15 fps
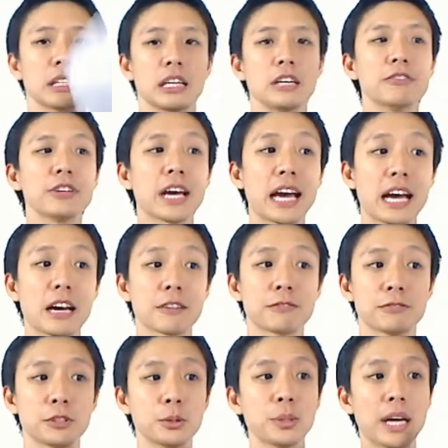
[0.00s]
If you have
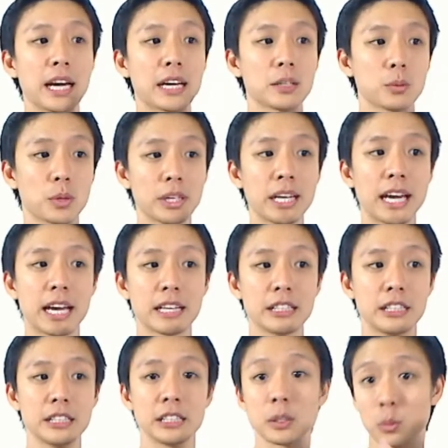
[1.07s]
two hand, one hand
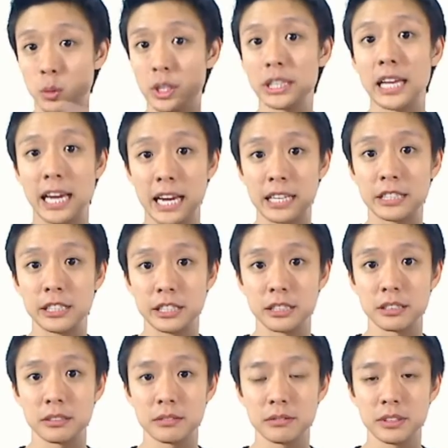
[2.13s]
here and one hand
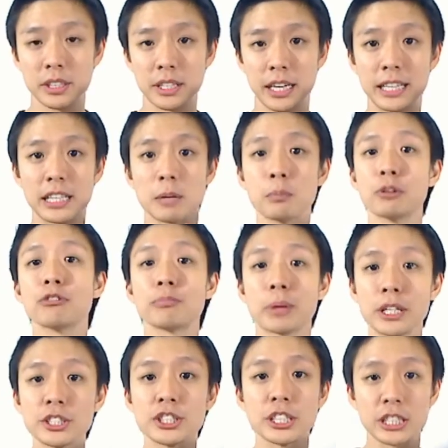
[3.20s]
here, and they're both
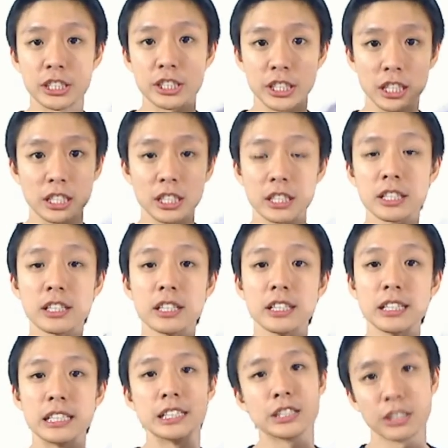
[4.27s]
punching each other,
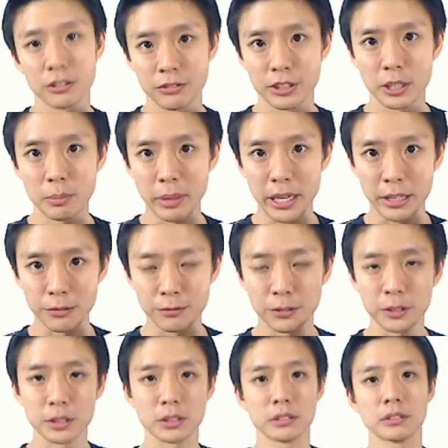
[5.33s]
it's not very
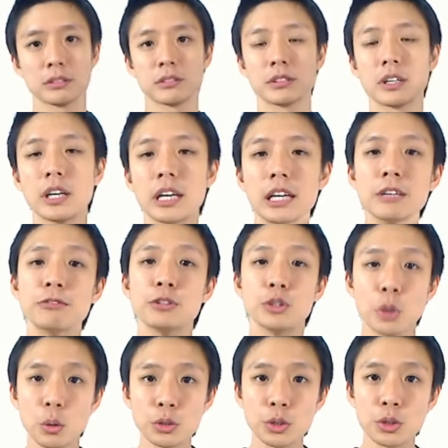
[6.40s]
painful. If you
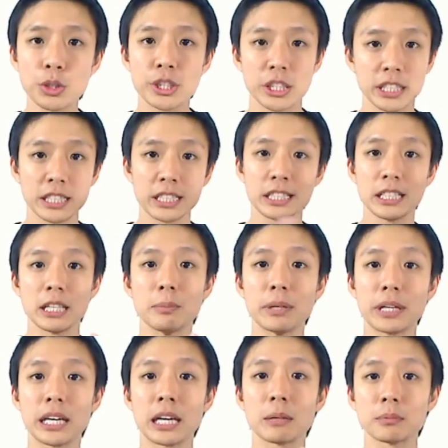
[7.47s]
don't cushion it, it
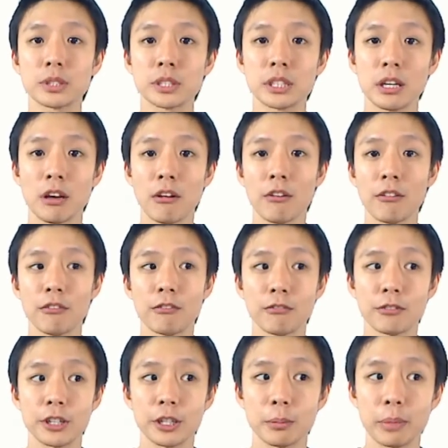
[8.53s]
becomes
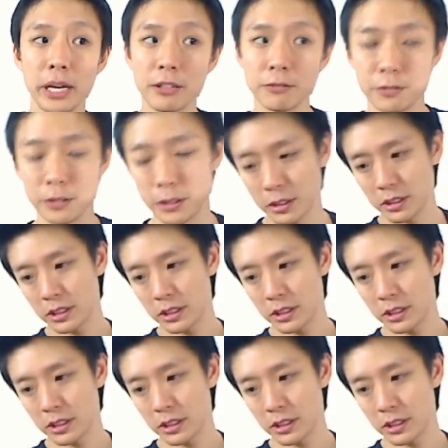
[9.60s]
very painful.